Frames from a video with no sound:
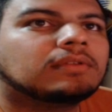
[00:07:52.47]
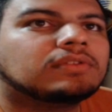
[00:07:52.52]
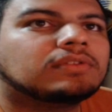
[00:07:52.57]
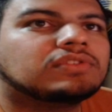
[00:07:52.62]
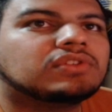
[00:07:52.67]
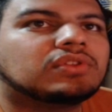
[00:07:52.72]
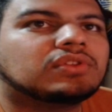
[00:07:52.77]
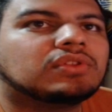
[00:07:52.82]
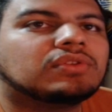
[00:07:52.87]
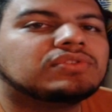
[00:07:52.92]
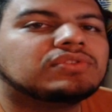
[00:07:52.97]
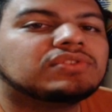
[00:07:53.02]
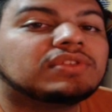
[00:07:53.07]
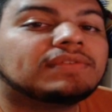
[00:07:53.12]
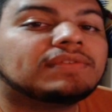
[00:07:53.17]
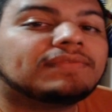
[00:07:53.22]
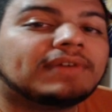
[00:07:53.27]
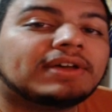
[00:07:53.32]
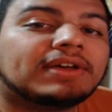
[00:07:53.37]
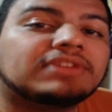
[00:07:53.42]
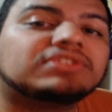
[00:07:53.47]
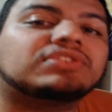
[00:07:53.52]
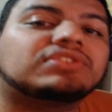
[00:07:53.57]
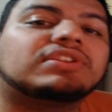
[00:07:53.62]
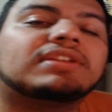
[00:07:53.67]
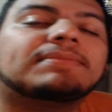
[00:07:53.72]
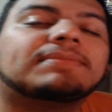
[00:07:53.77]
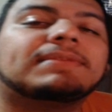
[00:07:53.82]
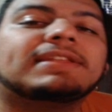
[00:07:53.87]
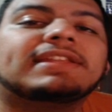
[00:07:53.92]
So those are the files you're
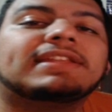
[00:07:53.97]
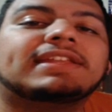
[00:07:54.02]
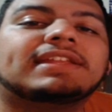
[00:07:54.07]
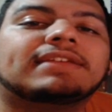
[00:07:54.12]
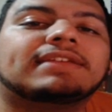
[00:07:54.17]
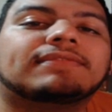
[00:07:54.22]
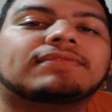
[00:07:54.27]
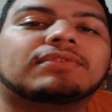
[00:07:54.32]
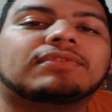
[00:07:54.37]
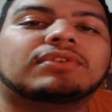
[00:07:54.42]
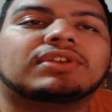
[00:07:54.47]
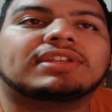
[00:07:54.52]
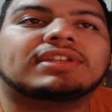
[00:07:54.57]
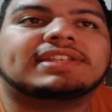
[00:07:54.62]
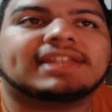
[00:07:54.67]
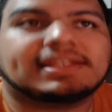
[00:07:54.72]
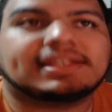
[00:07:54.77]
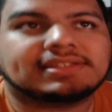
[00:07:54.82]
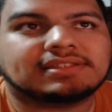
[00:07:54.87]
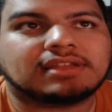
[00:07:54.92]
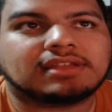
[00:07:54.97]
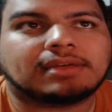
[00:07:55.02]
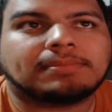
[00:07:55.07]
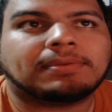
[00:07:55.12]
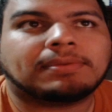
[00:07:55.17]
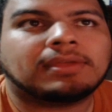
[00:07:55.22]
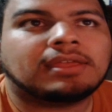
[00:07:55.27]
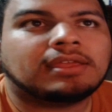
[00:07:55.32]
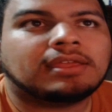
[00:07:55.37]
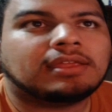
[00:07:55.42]
going to be needing for your
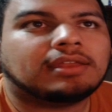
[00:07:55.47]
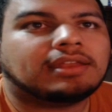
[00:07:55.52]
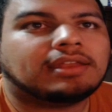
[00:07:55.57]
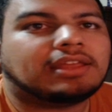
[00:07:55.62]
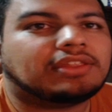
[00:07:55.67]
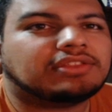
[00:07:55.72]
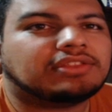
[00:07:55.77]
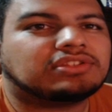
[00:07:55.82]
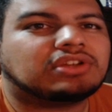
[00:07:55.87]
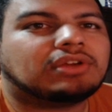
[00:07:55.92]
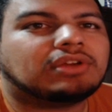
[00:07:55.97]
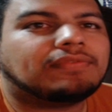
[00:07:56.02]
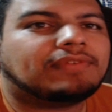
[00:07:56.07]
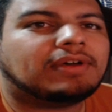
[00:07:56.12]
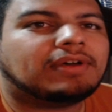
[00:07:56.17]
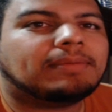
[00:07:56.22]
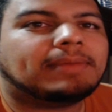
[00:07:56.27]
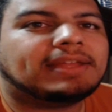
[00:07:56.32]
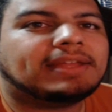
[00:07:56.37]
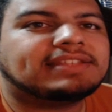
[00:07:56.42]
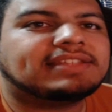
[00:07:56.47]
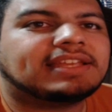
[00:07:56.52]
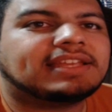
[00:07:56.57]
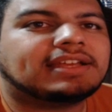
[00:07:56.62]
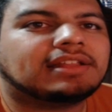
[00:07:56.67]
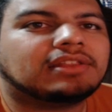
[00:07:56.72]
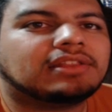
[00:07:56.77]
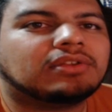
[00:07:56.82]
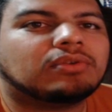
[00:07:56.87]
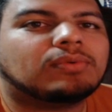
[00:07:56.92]
desktop. Now the tar file might
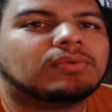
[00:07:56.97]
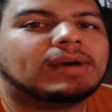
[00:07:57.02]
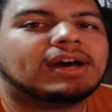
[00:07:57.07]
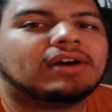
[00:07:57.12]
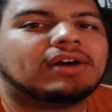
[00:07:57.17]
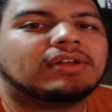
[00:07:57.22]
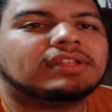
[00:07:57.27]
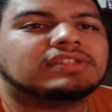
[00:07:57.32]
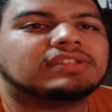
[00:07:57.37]
take a little while.